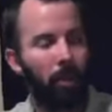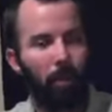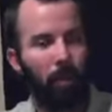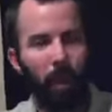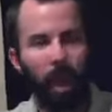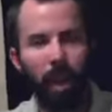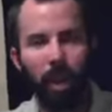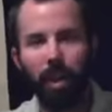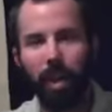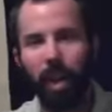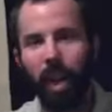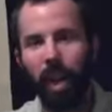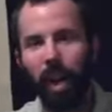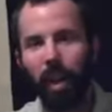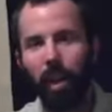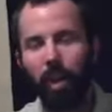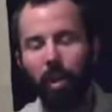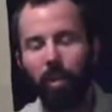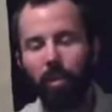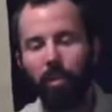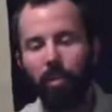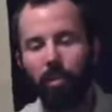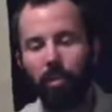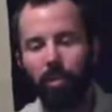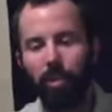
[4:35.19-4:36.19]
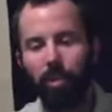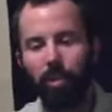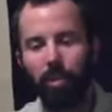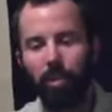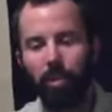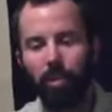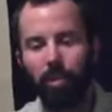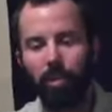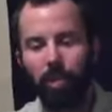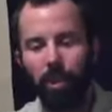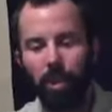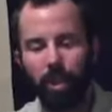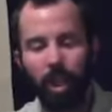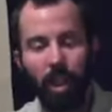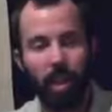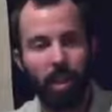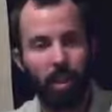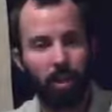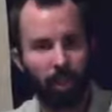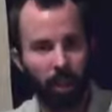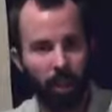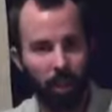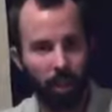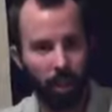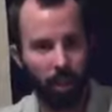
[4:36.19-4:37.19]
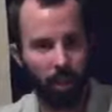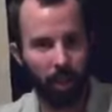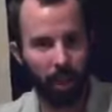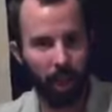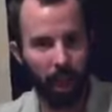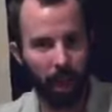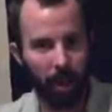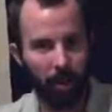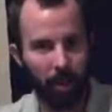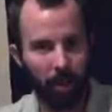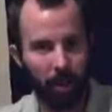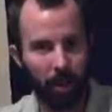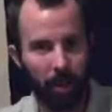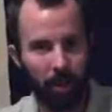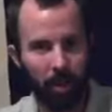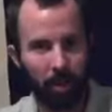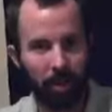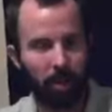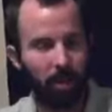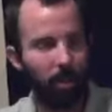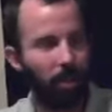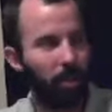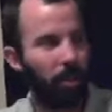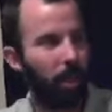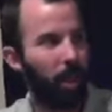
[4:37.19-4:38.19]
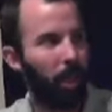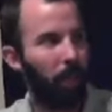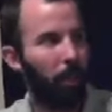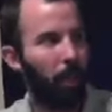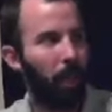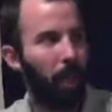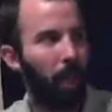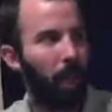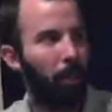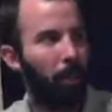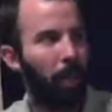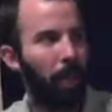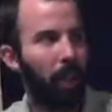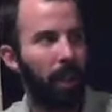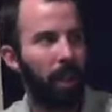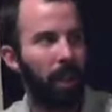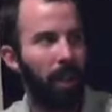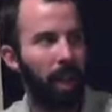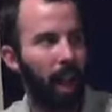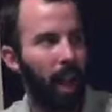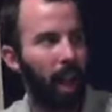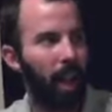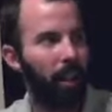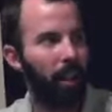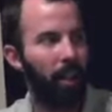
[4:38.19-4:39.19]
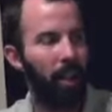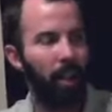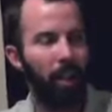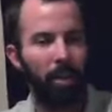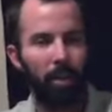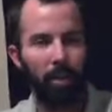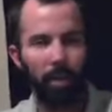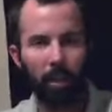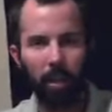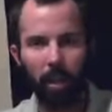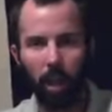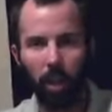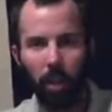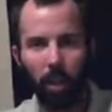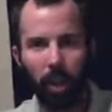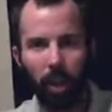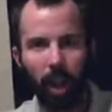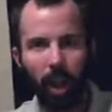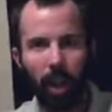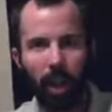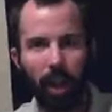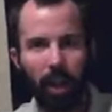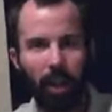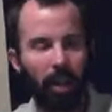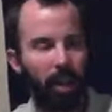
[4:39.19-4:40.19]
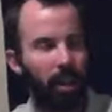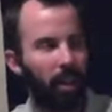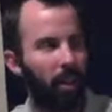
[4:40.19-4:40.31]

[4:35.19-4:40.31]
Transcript: Right now, DSLR cameras, put out by Canon, Kodak,